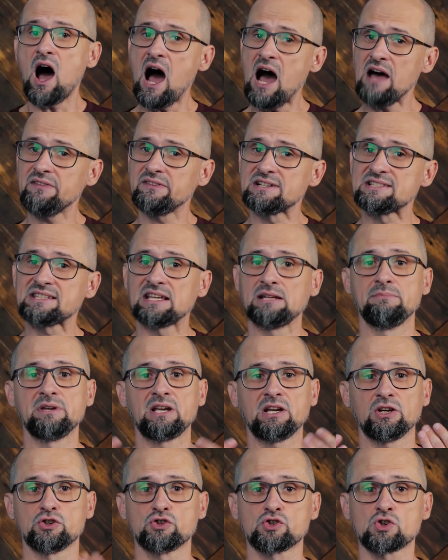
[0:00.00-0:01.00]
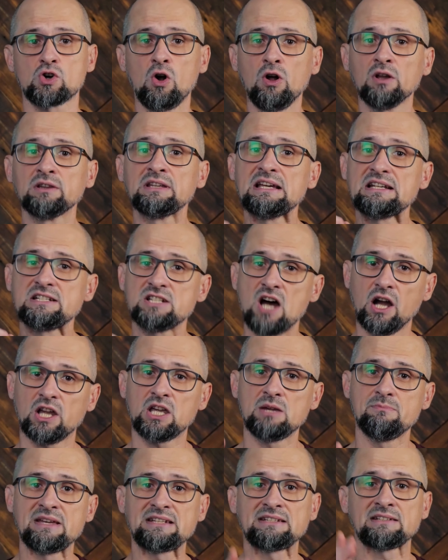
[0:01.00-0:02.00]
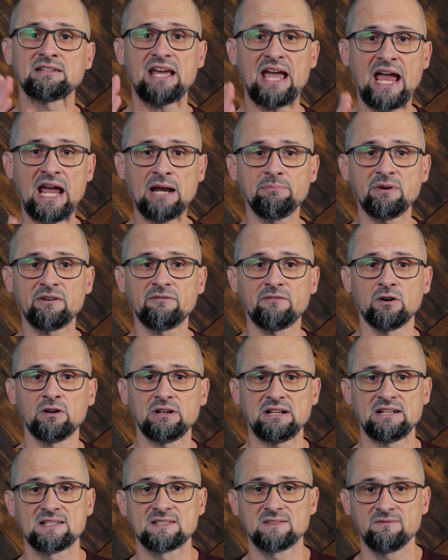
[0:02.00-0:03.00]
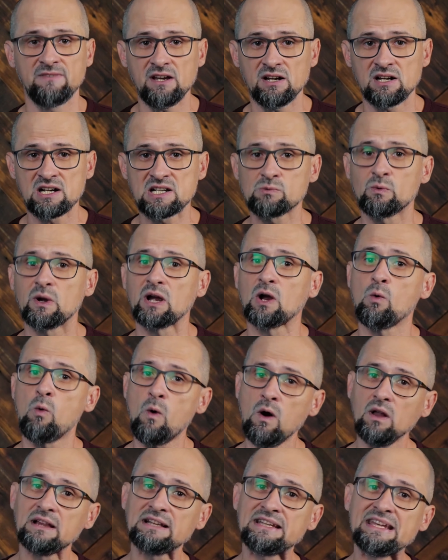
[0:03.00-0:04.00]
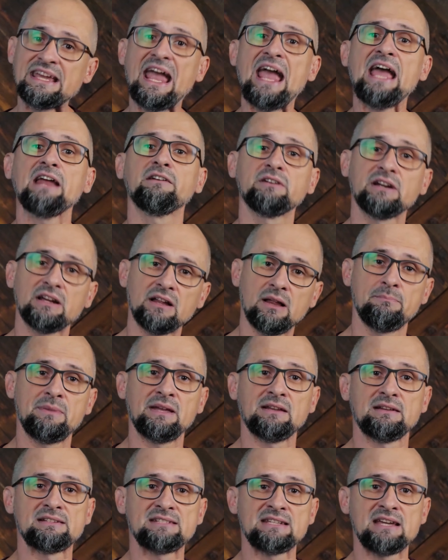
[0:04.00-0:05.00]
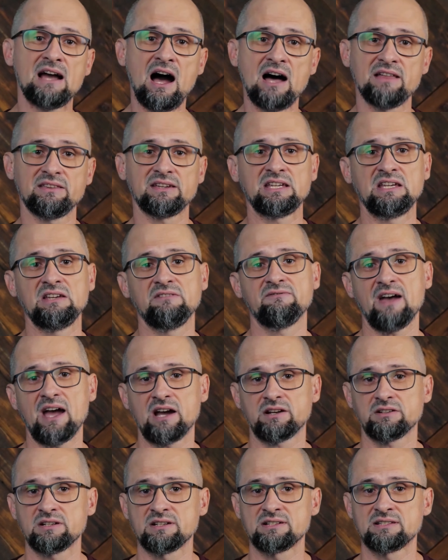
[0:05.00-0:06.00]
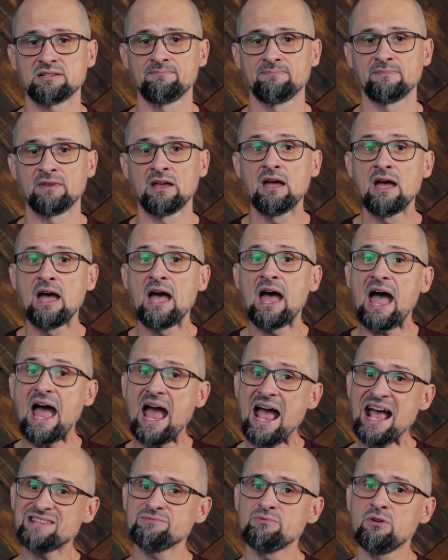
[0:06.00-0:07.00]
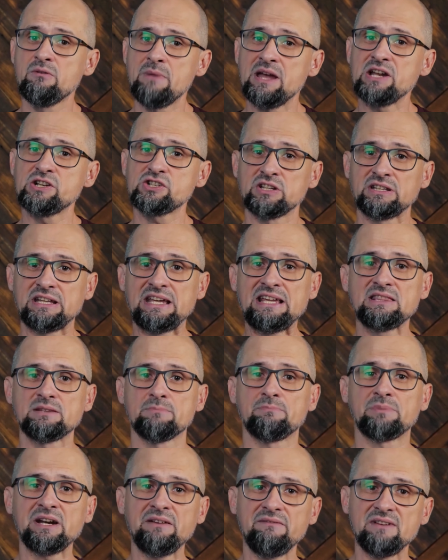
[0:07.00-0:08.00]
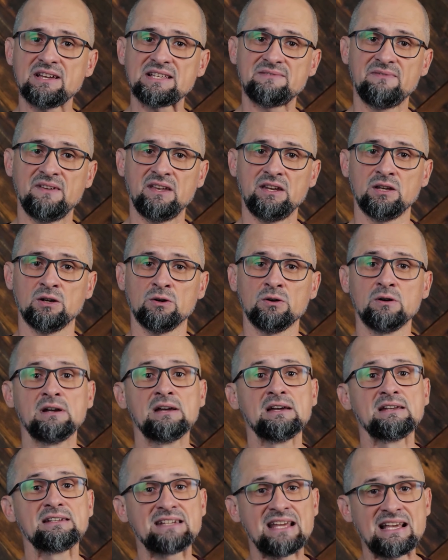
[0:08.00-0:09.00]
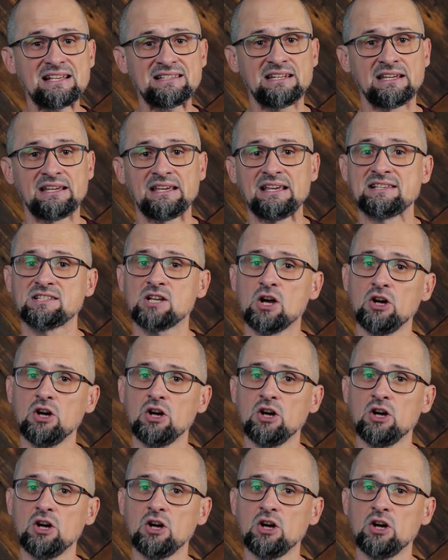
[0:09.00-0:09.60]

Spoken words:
Others can be controlled, documented, and preferred in spheres where quality and reliability are the key factors. As we mentioned in the previous video, testing is